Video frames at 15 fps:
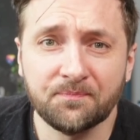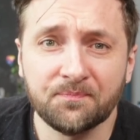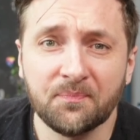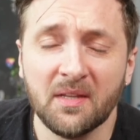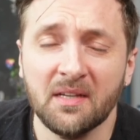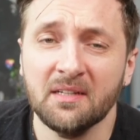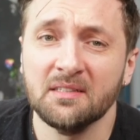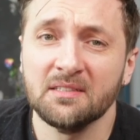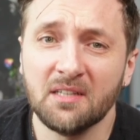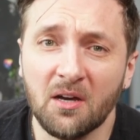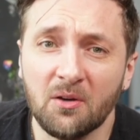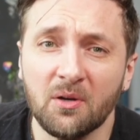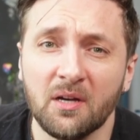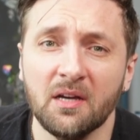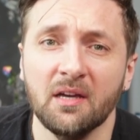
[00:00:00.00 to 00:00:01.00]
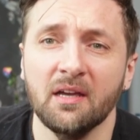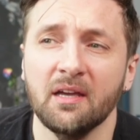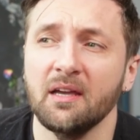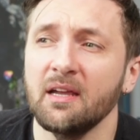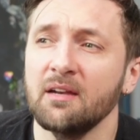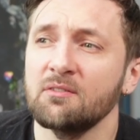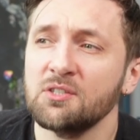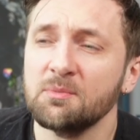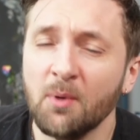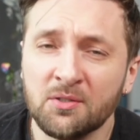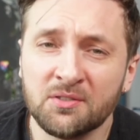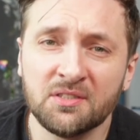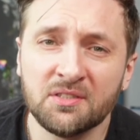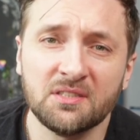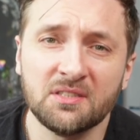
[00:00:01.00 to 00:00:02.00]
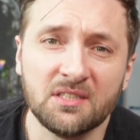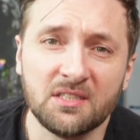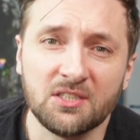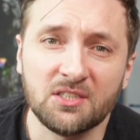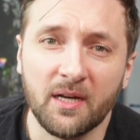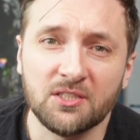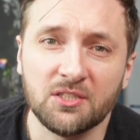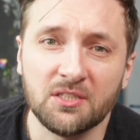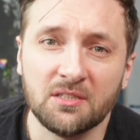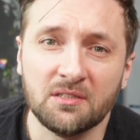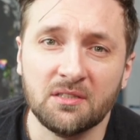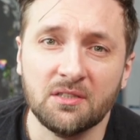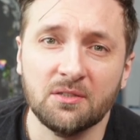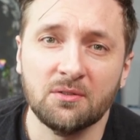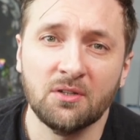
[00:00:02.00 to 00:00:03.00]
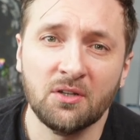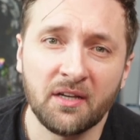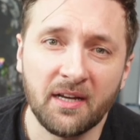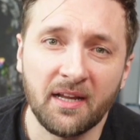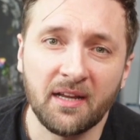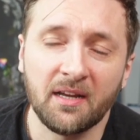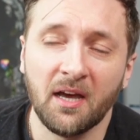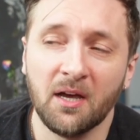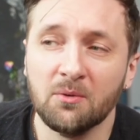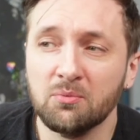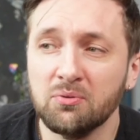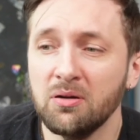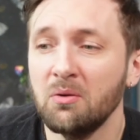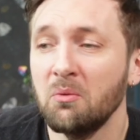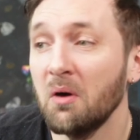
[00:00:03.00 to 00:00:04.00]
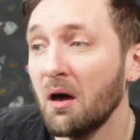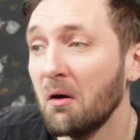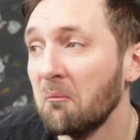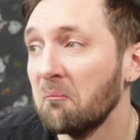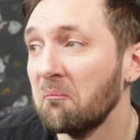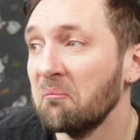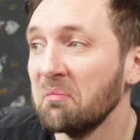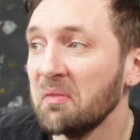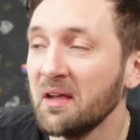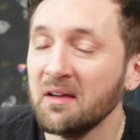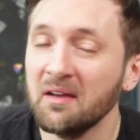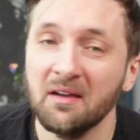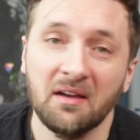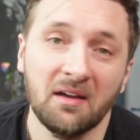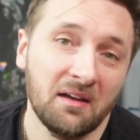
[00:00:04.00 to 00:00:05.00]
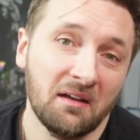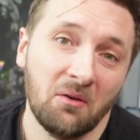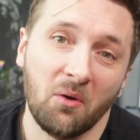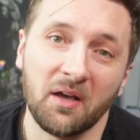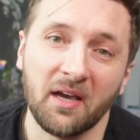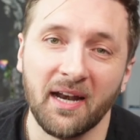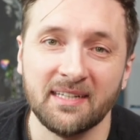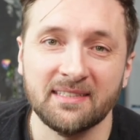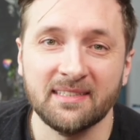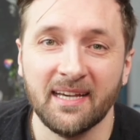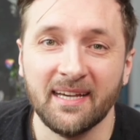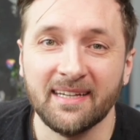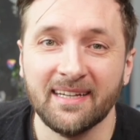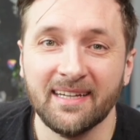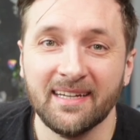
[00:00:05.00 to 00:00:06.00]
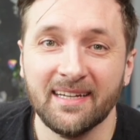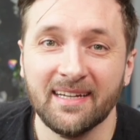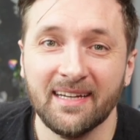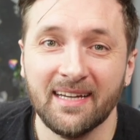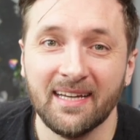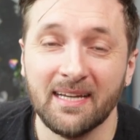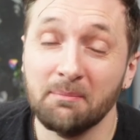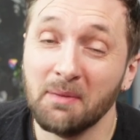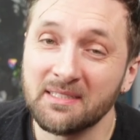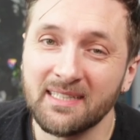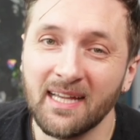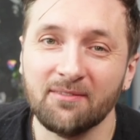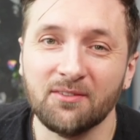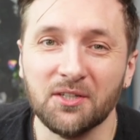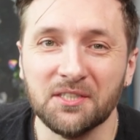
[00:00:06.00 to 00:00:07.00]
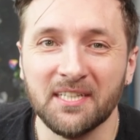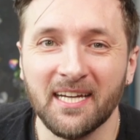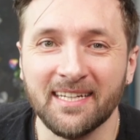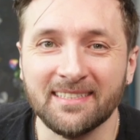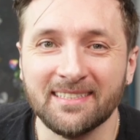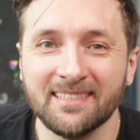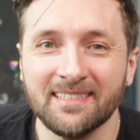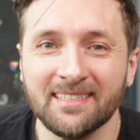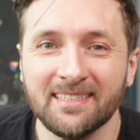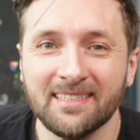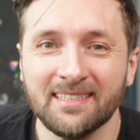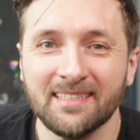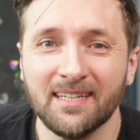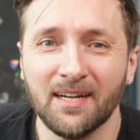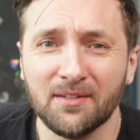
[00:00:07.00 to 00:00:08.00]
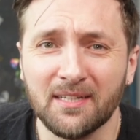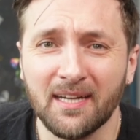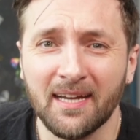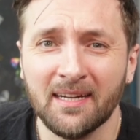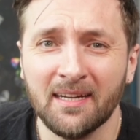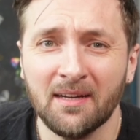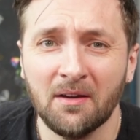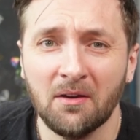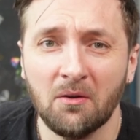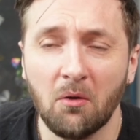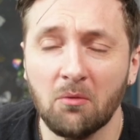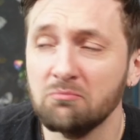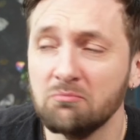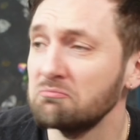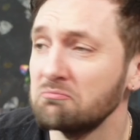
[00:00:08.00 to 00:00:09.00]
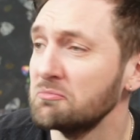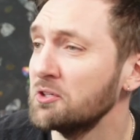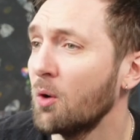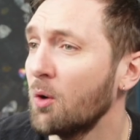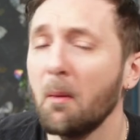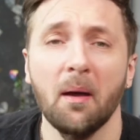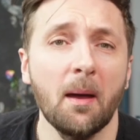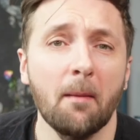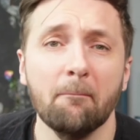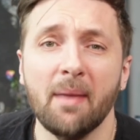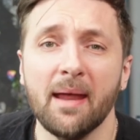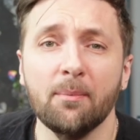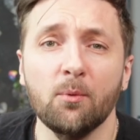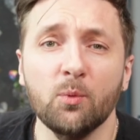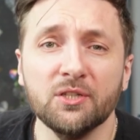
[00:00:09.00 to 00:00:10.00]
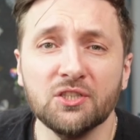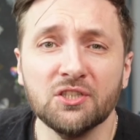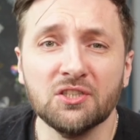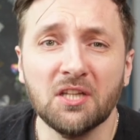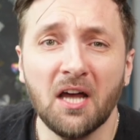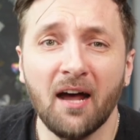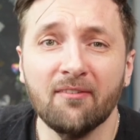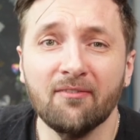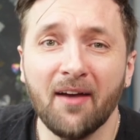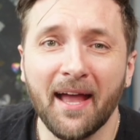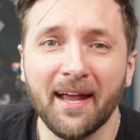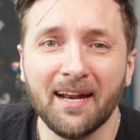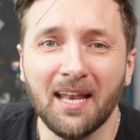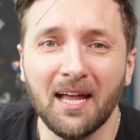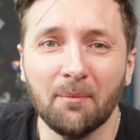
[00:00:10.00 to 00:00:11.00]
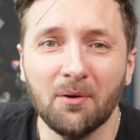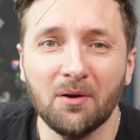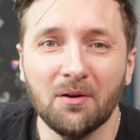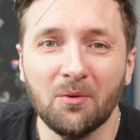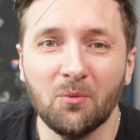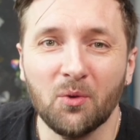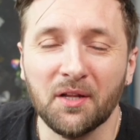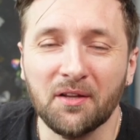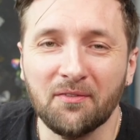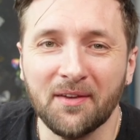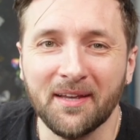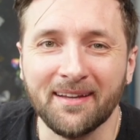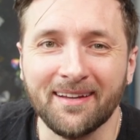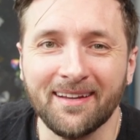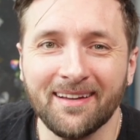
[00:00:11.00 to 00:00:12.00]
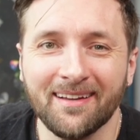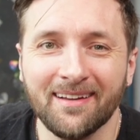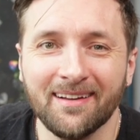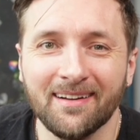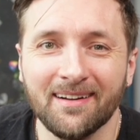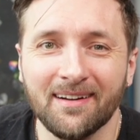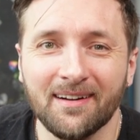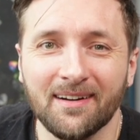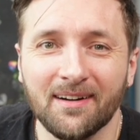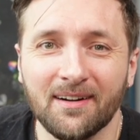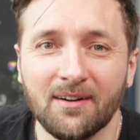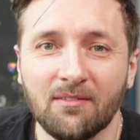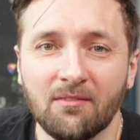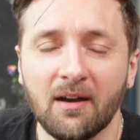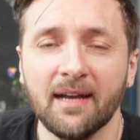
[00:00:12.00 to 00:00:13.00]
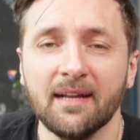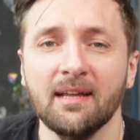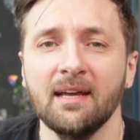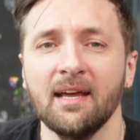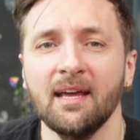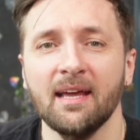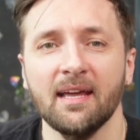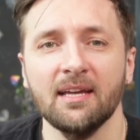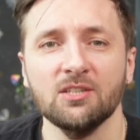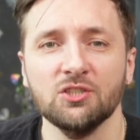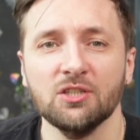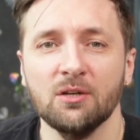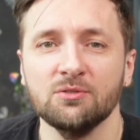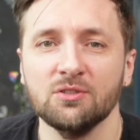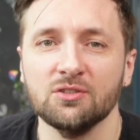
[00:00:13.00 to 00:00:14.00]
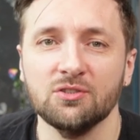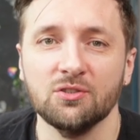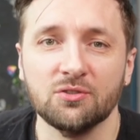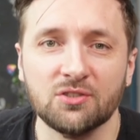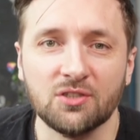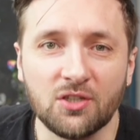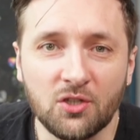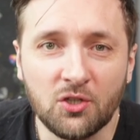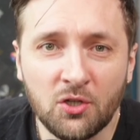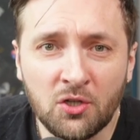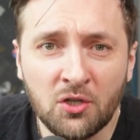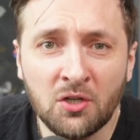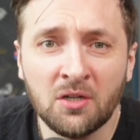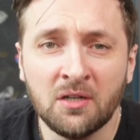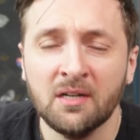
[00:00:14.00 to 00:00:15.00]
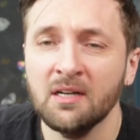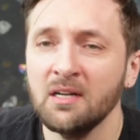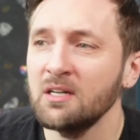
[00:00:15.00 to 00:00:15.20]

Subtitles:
So, in response to the situation, you'd look at it and go, well, what can I say? He must have good taste, okay? You know what? Maybe we should start a fan club. What do you think? Right? It shows that you're secure, you're